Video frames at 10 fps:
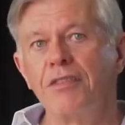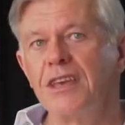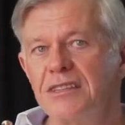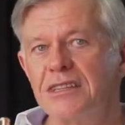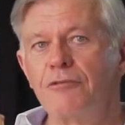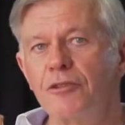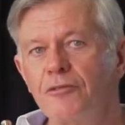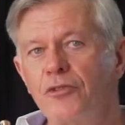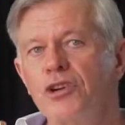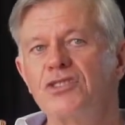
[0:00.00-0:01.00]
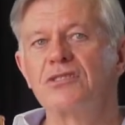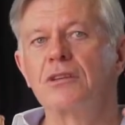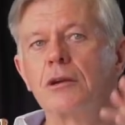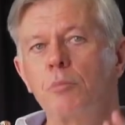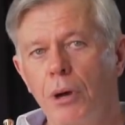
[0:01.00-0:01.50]
these different voices
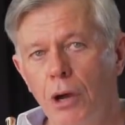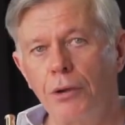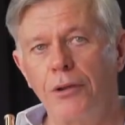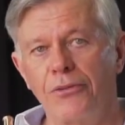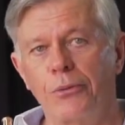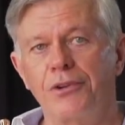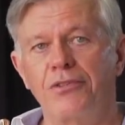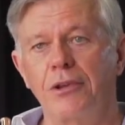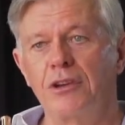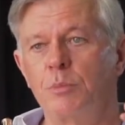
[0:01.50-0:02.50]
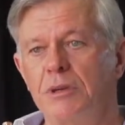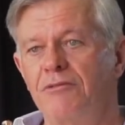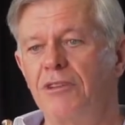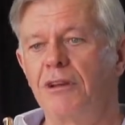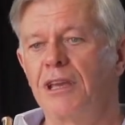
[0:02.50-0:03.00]
and components which need to be
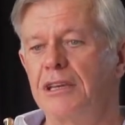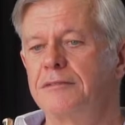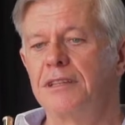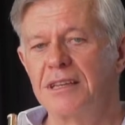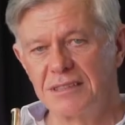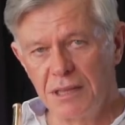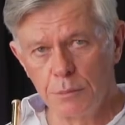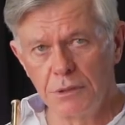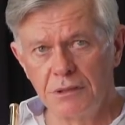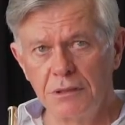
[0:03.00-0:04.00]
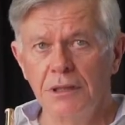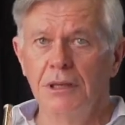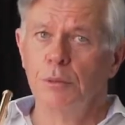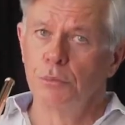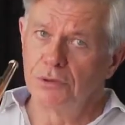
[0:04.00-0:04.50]
very carefully assembled,
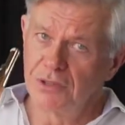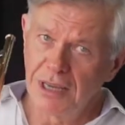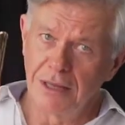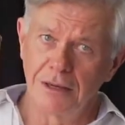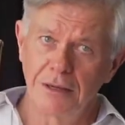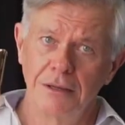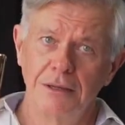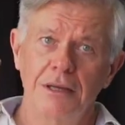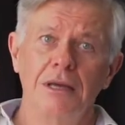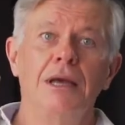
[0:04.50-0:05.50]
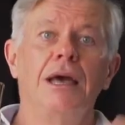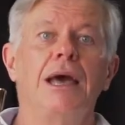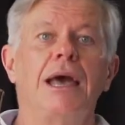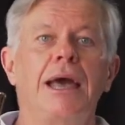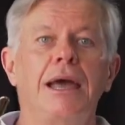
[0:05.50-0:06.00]
put together,
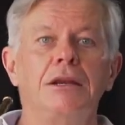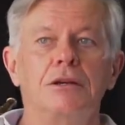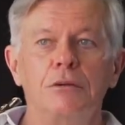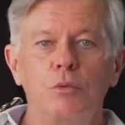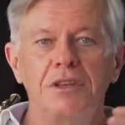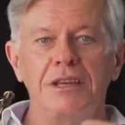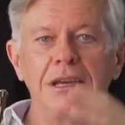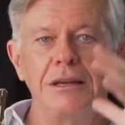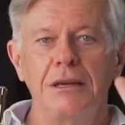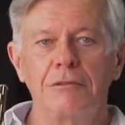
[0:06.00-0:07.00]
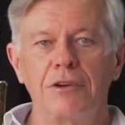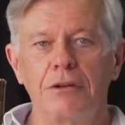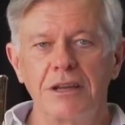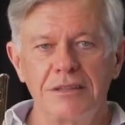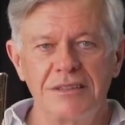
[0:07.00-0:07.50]
and within a
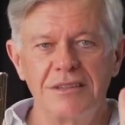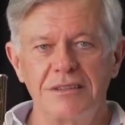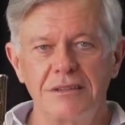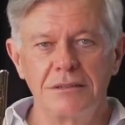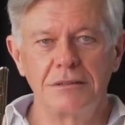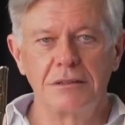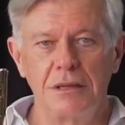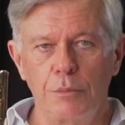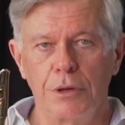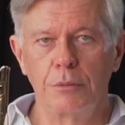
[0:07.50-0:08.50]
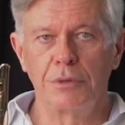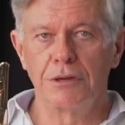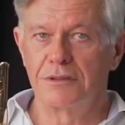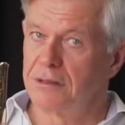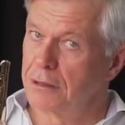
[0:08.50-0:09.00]
very consistent tempo,
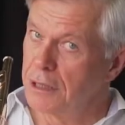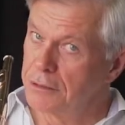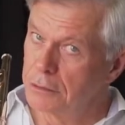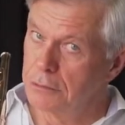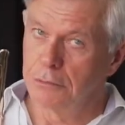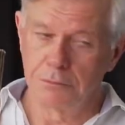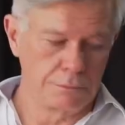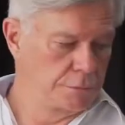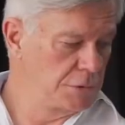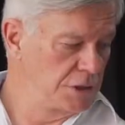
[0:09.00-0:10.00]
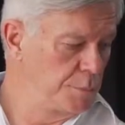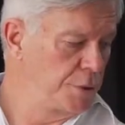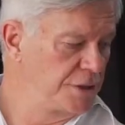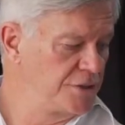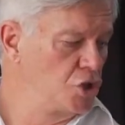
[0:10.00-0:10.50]
because it's classical. The
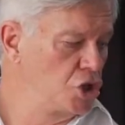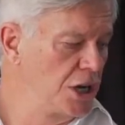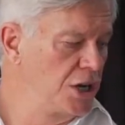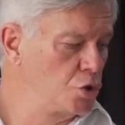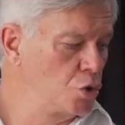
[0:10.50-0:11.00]
tempo doesn't change